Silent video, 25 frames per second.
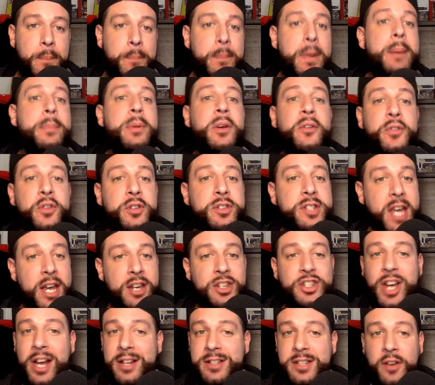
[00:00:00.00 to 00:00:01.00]
Maybe if you
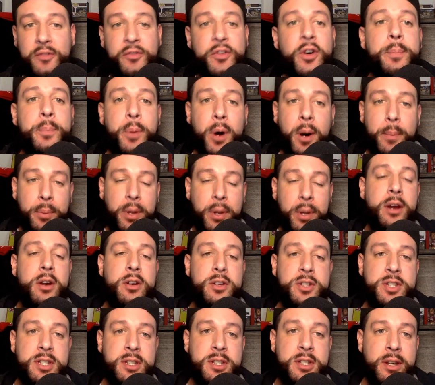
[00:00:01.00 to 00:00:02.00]
take shots on football
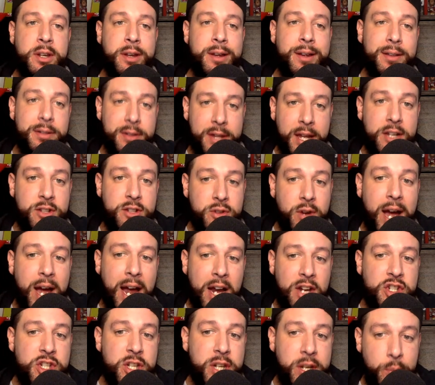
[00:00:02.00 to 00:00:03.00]
players, things will
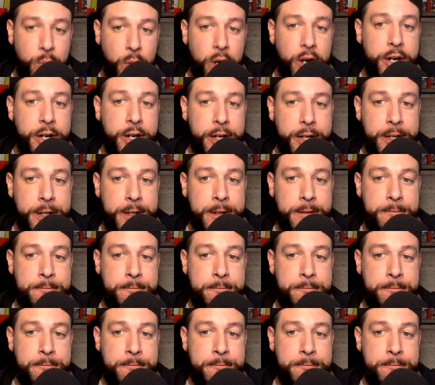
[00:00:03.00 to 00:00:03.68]
actually work.